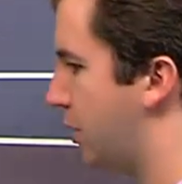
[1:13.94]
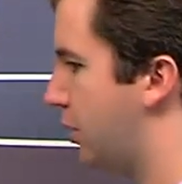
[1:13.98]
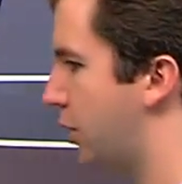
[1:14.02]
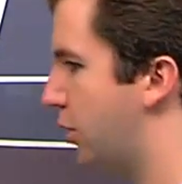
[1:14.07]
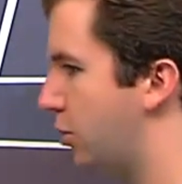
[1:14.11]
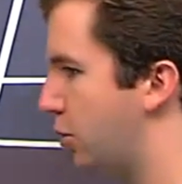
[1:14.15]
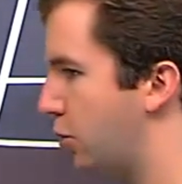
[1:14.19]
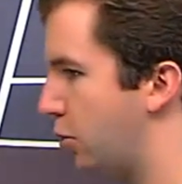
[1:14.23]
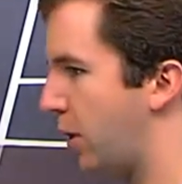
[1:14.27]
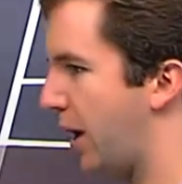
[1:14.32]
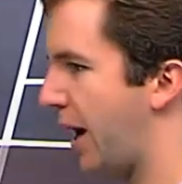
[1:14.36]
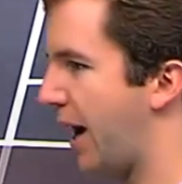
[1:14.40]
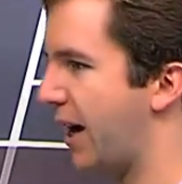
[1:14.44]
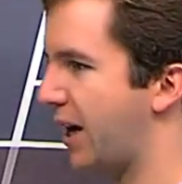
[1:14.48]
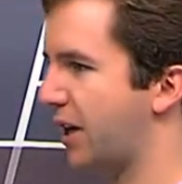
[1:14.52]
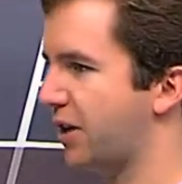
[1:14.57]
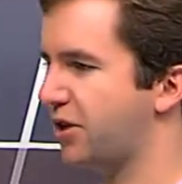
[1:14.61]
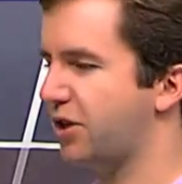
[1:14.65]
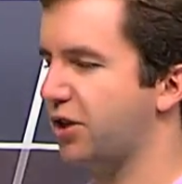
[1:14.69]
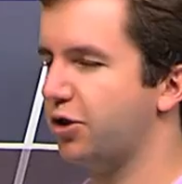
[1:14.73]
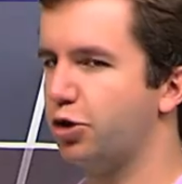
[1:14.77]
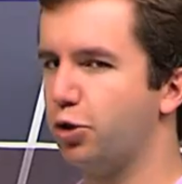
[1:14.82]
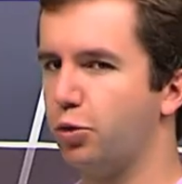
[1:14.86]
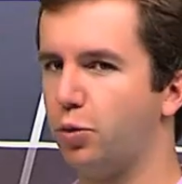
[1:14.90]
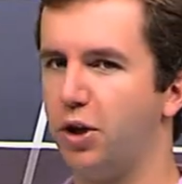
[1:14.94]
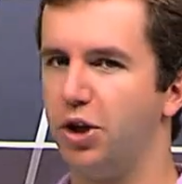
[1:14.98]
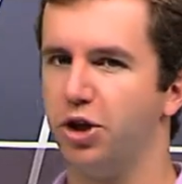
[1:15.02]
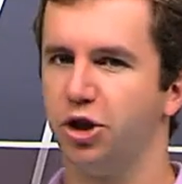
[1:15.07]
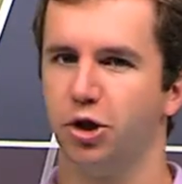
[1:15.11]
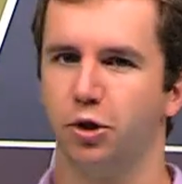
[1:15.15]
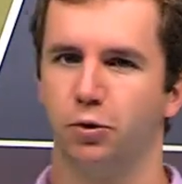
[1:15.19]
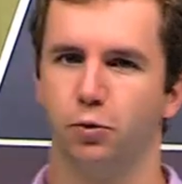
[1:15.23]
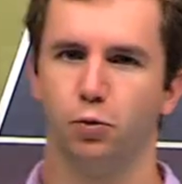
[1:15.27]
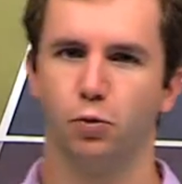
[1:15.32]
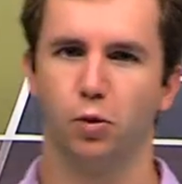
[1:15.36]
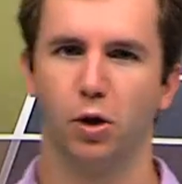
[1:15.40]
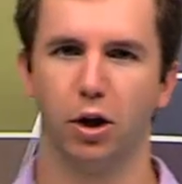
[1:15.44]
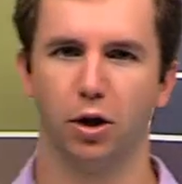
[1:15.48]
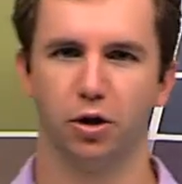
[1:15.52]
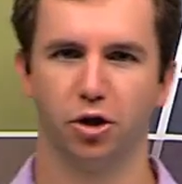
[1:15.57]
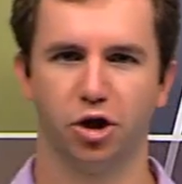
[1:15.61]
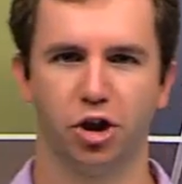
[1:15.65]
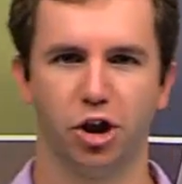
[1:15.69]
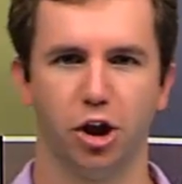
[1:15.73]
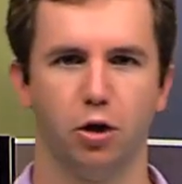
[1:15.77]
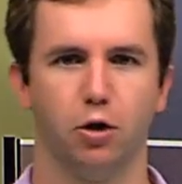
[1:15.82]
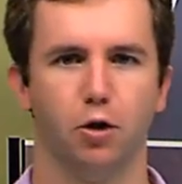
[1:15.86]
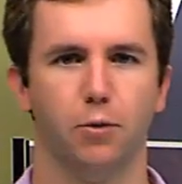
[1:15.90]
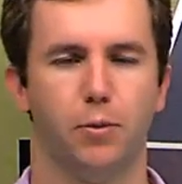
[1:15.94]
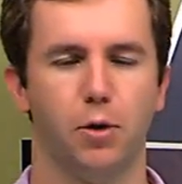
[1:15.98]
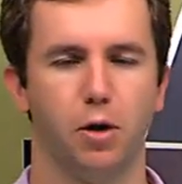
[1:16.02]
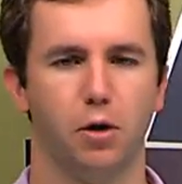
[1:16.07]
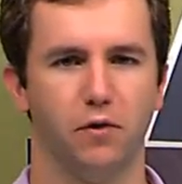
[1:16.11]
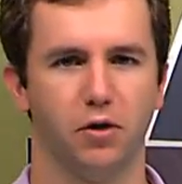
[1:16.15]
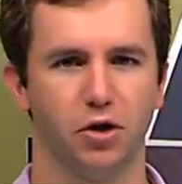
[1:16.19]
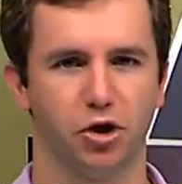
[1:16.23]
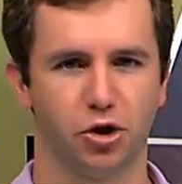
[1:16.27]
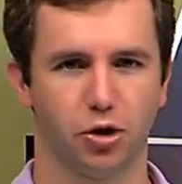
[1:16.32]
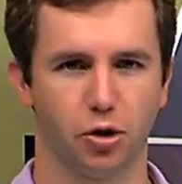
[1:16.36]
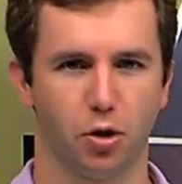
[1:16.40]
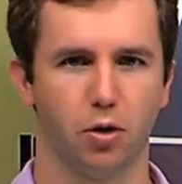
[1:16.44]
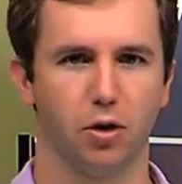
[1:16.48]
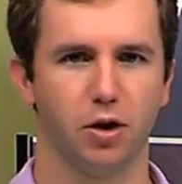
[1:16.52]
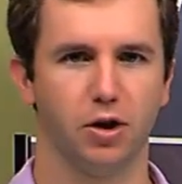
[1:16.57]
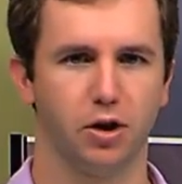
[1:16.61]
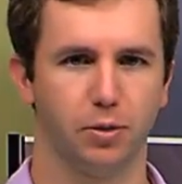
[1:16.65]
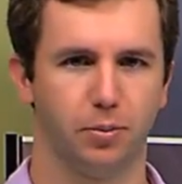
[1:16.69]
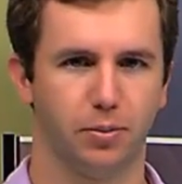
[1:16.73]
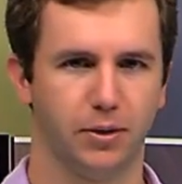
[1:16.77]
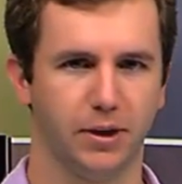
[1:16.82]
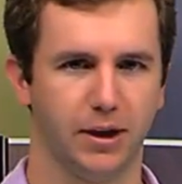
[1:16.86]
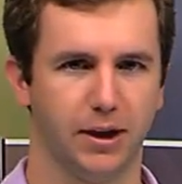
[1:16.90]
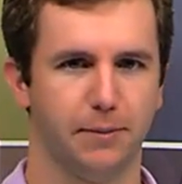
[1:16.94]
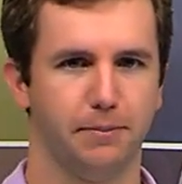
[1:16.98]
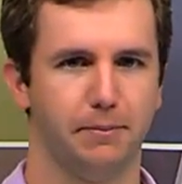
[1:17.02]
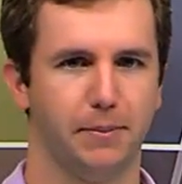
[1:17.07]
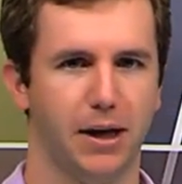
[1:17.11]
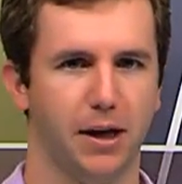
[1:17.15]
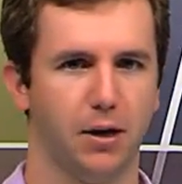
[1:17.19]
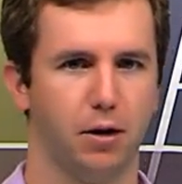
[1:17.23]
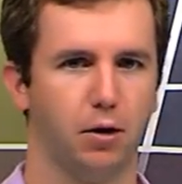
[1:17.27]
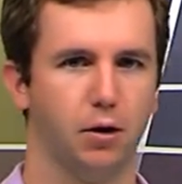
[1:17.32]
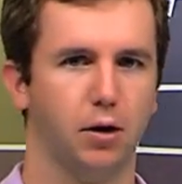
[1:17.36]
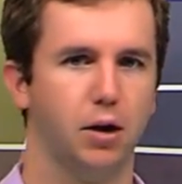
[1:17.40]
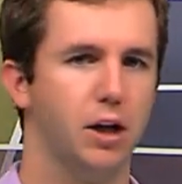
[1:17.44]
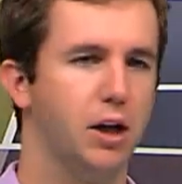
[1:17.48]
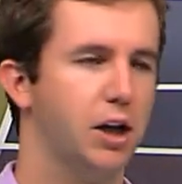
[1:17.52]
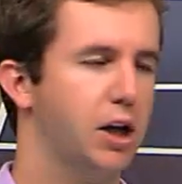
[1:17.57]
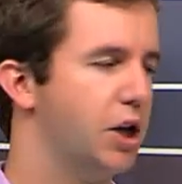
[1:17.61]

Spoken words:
you had a situation where Sharapova started to play better.